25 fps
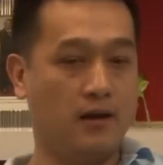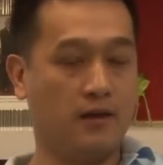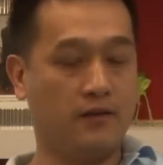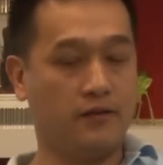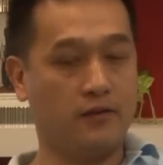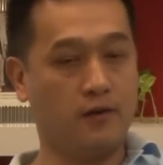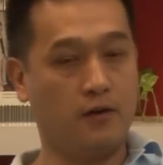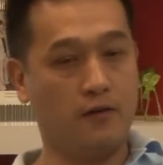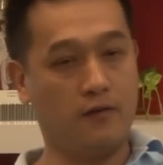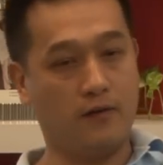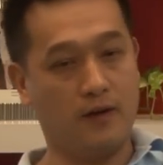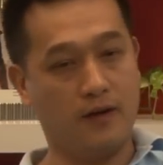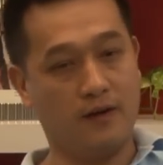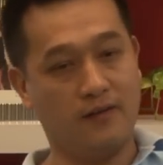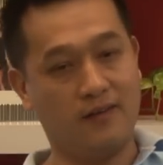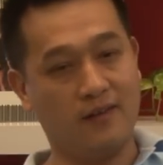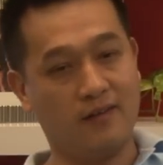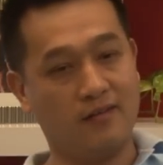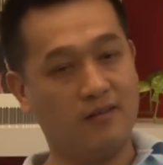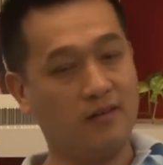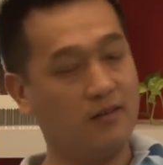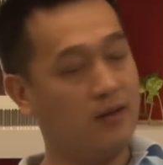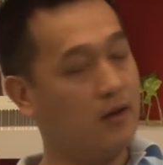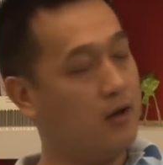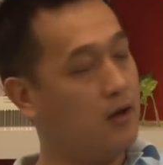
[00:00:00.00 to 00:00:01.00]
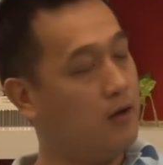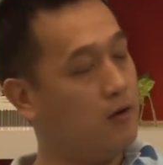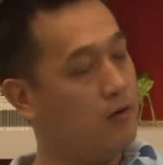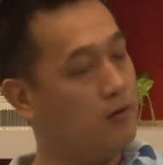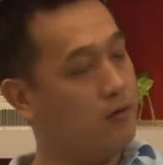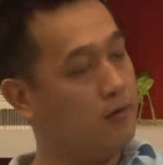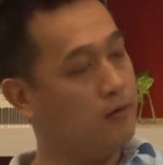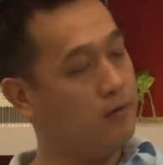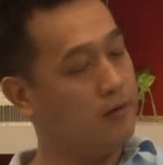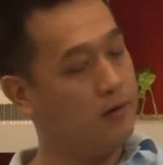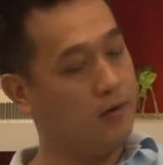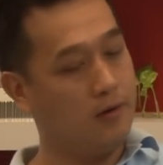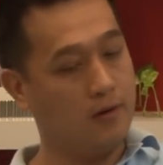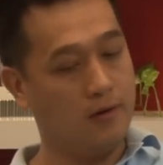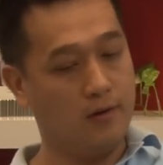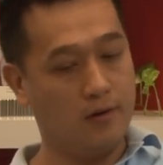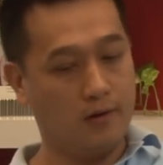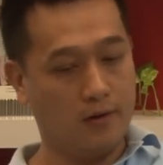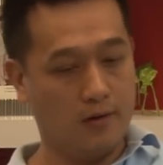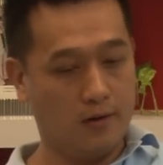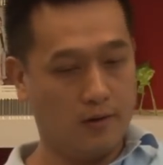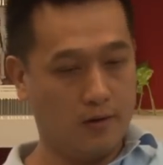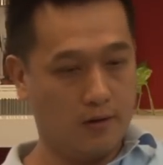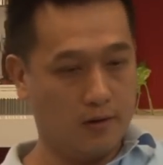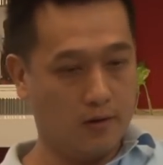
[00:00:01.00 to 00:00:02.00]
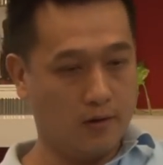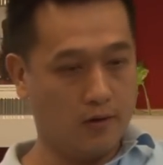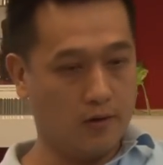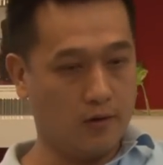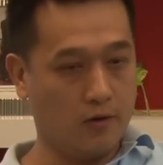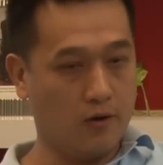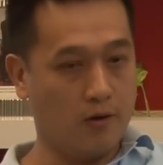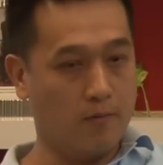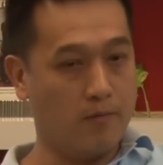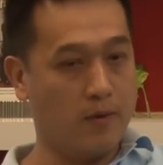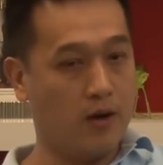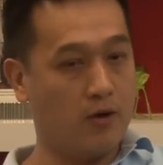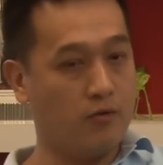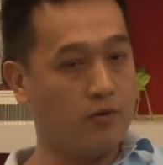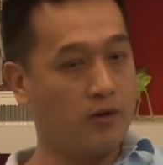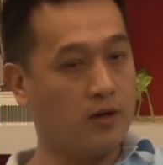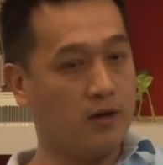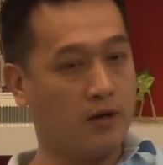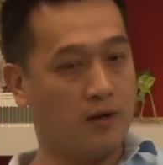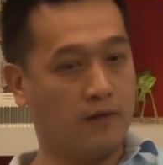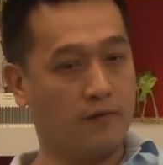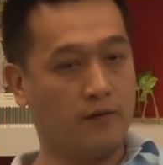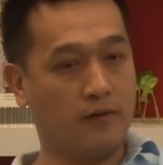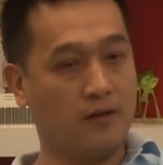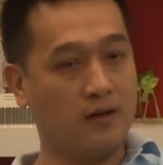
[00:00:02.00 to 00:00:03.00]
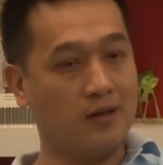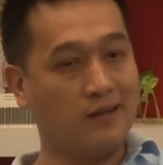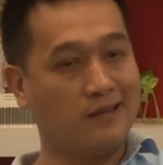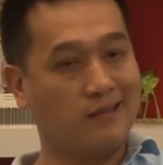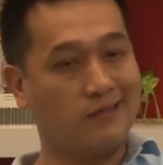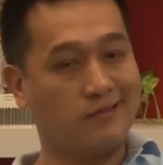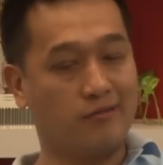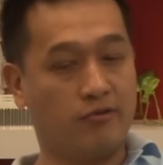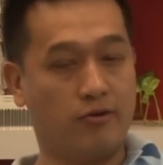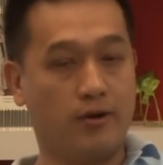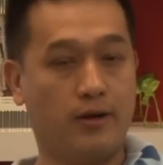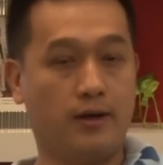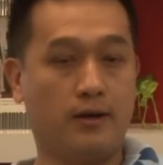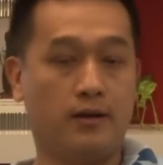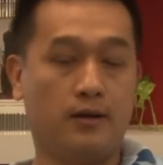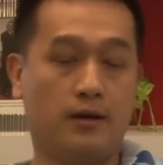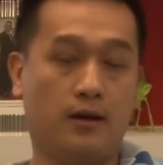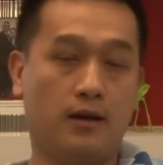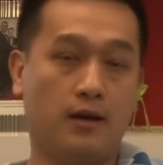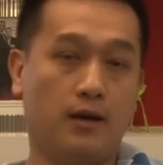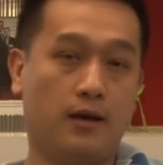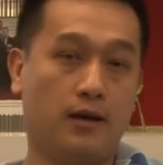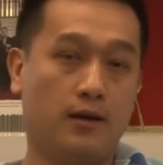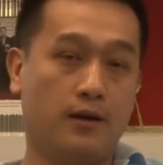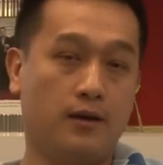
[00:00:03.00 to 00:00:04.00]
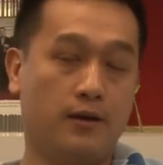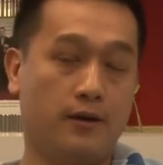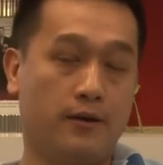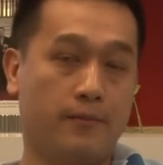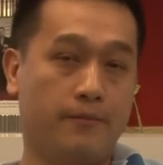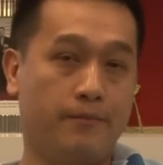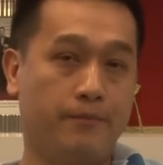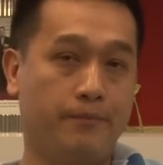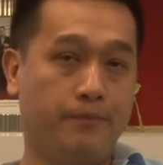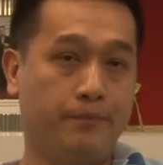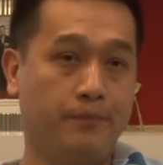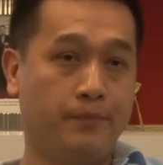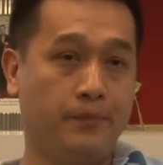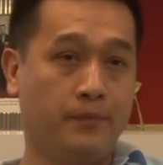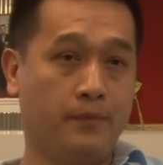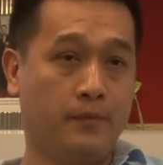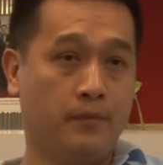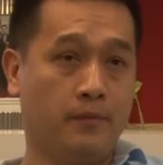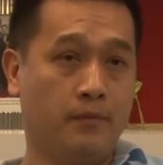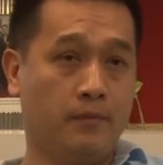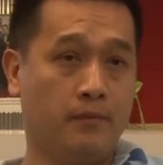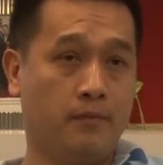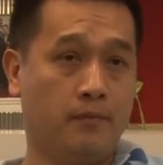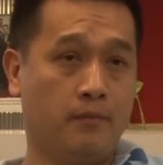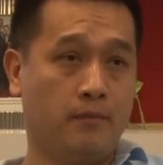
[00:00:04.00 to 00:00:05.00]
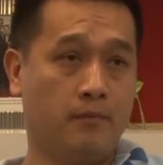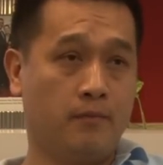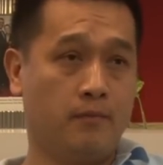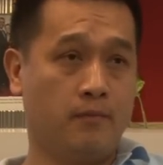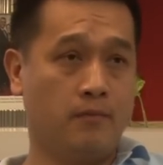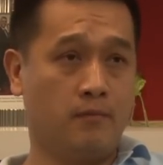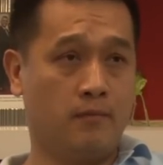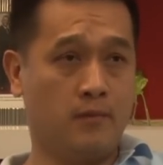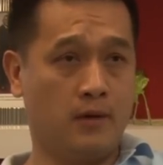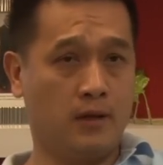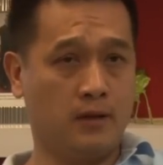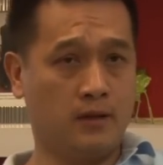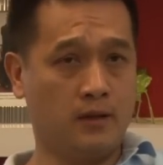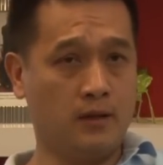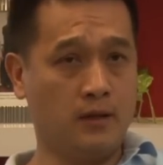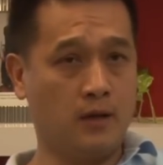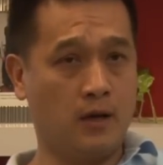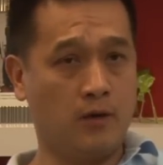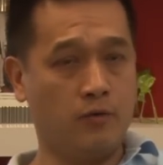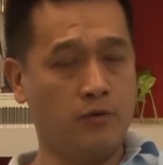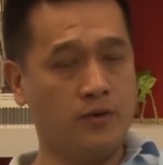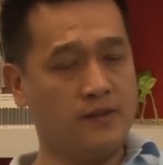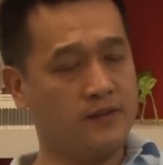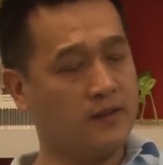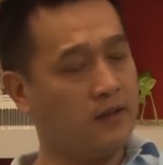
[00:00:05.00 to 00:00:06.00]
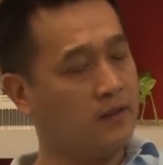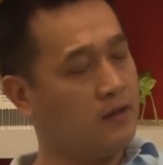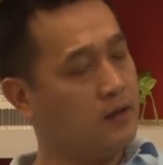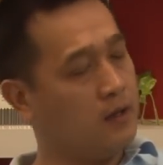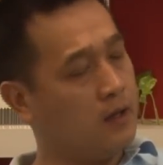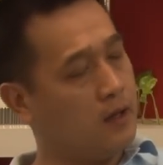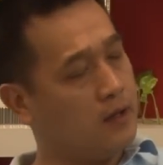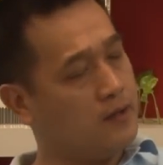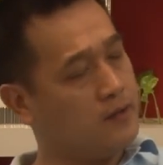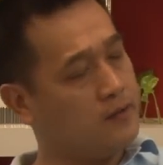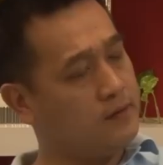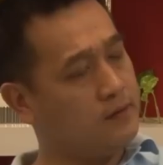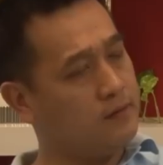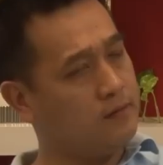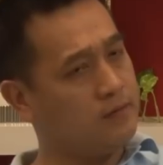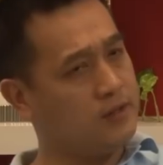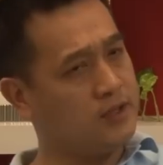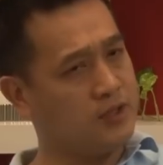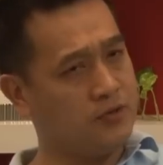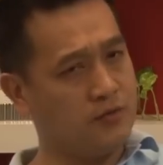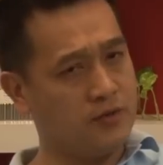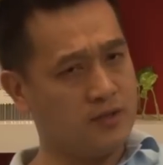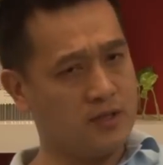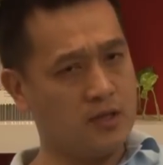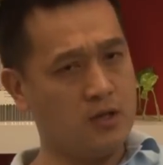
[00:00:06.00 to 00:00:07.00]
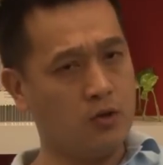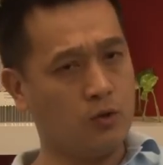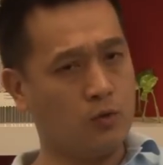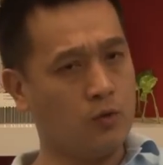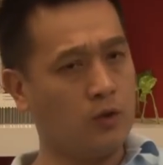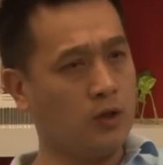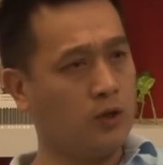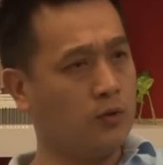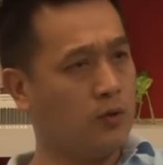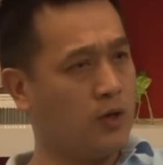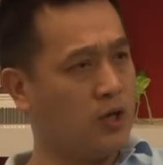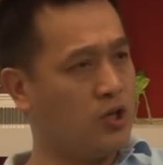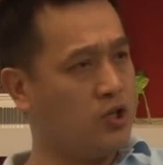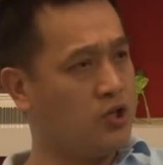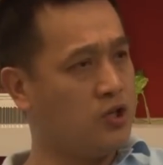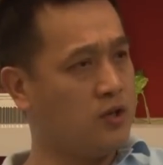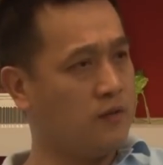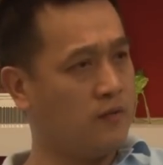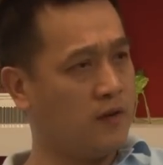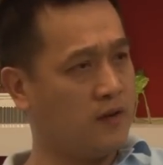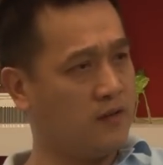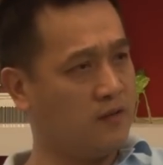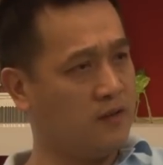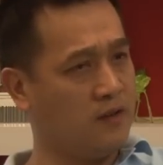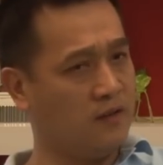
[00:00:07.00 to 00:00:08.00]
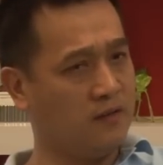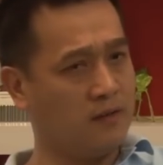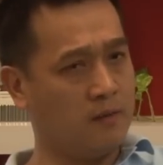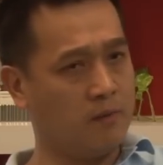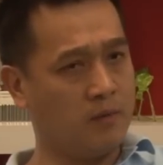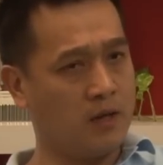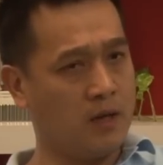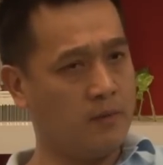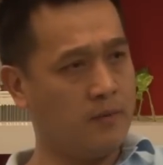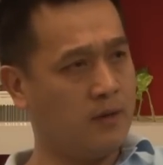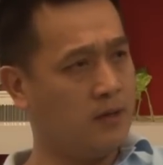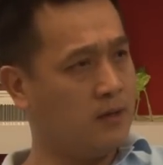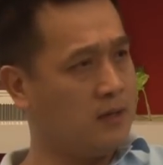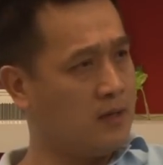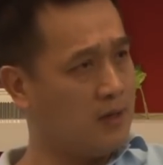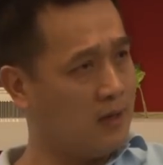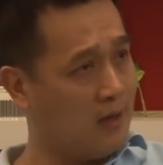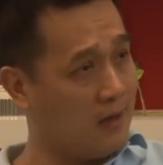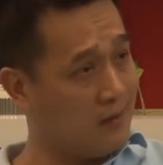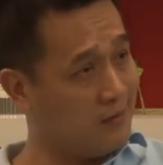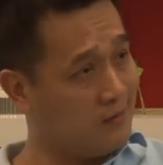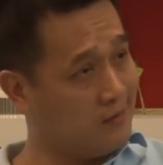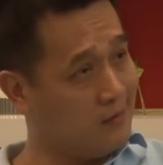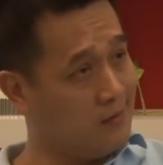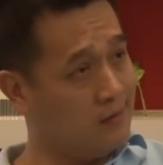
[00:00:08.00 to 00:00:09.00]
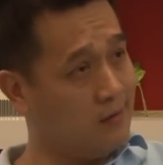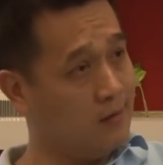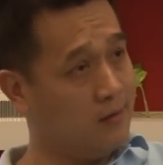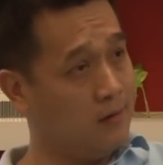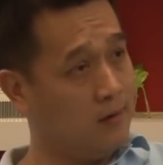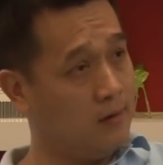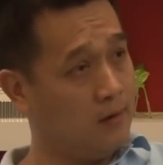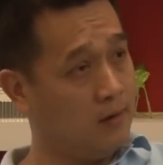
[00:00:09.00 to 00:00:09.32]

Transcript: Then I sort of like settled down, got married, have kids, right? And I think I only started like seriously looking into angel investing sometime early last year.